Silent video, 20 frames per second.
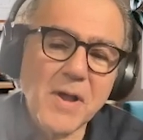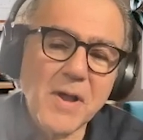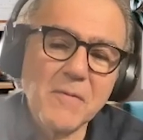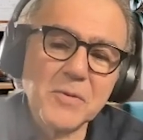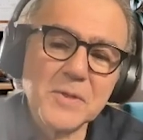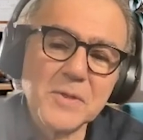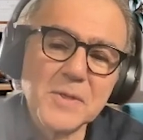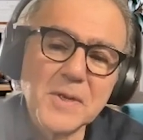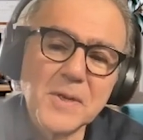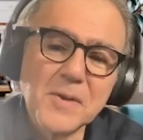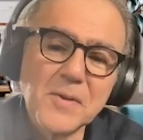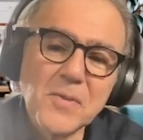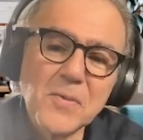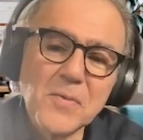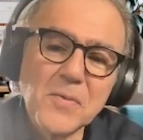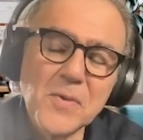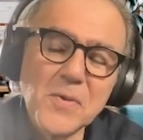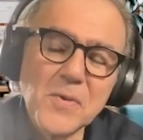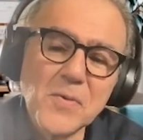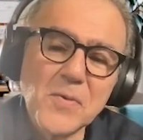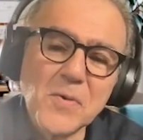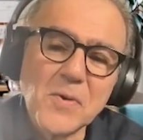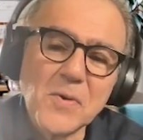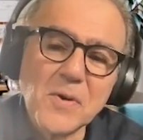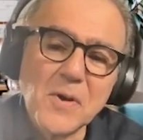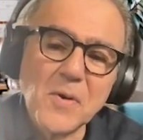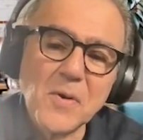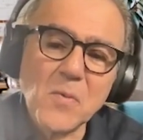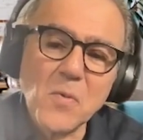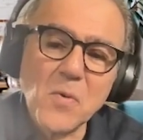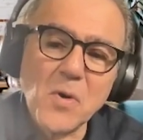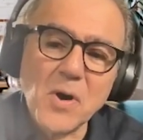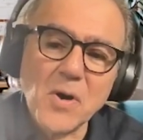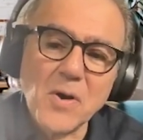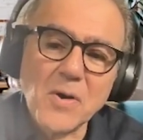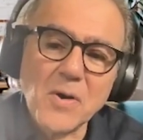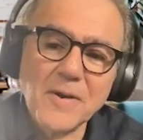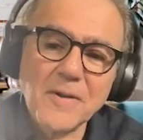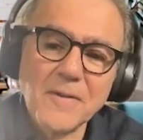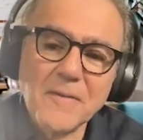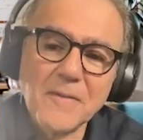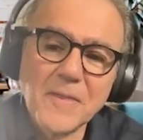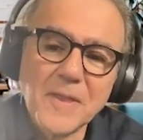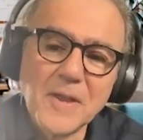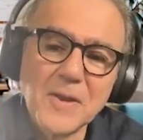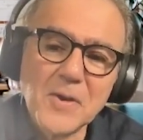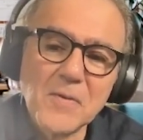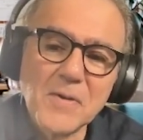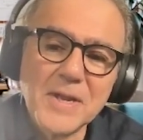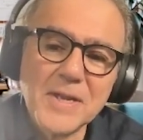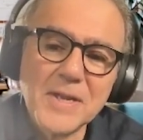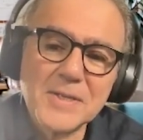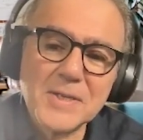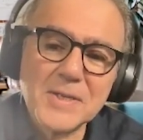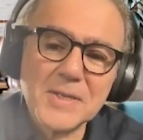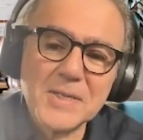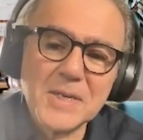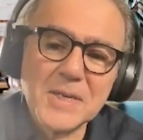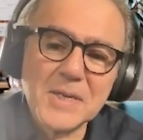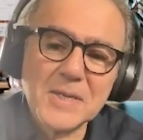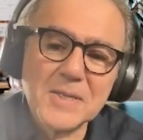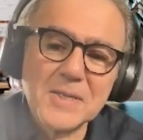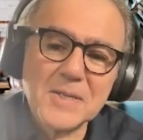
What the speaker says: looking through your work that your agency has done,